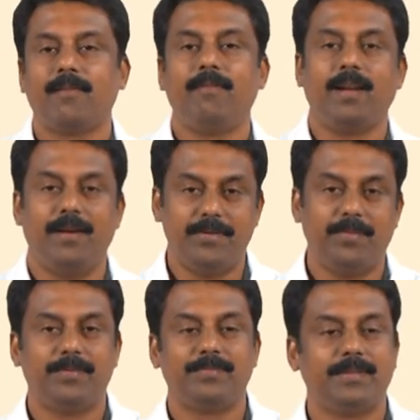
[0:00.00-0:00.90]
we can
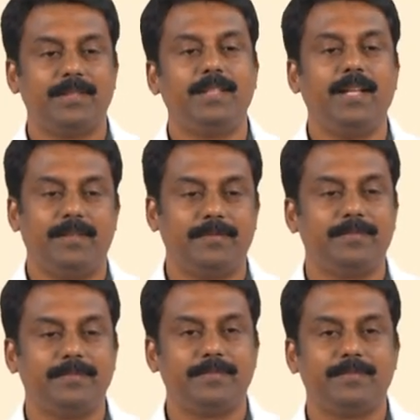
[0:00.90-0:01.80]
assume is not it
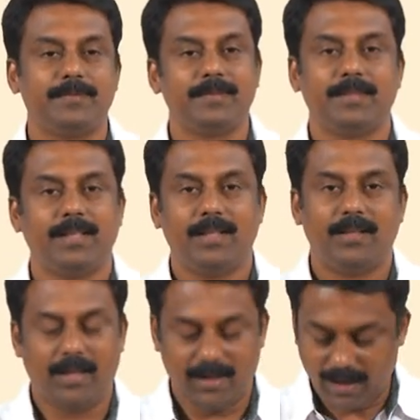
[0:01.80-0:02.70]

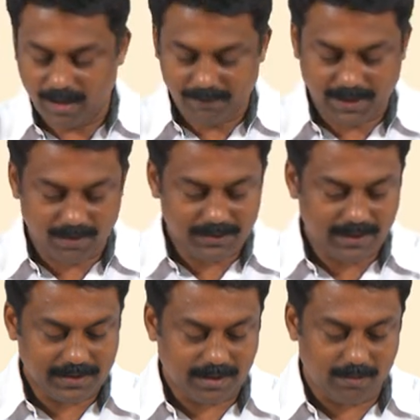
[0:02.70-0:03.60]
or we can
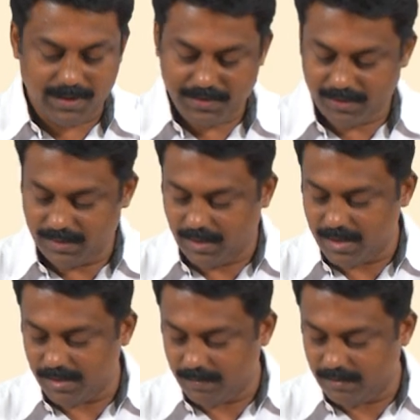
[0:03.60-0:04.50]
also establish the
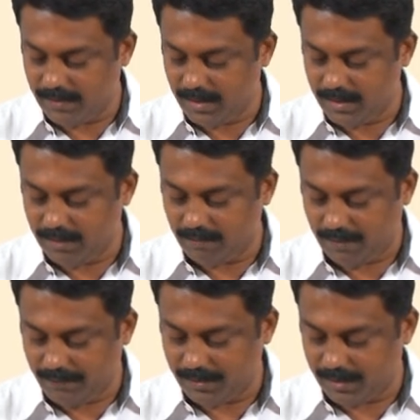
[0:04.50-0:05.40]
relationship between the
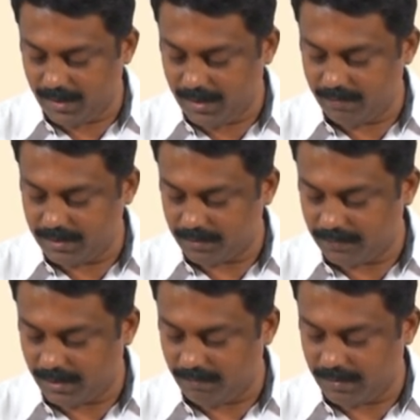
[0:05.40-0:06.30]
wire feed rate versus
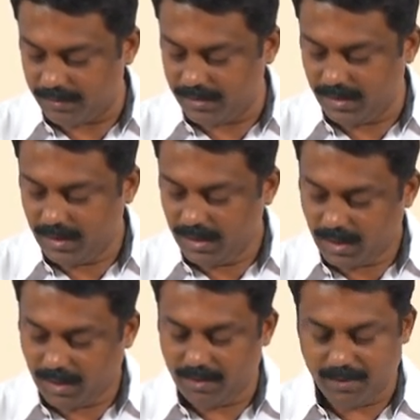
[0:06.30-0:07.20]
frequency
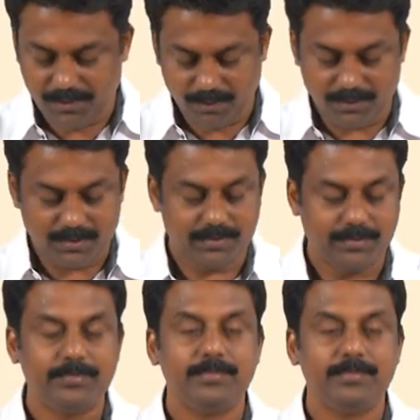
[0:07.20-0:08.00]
and you can choose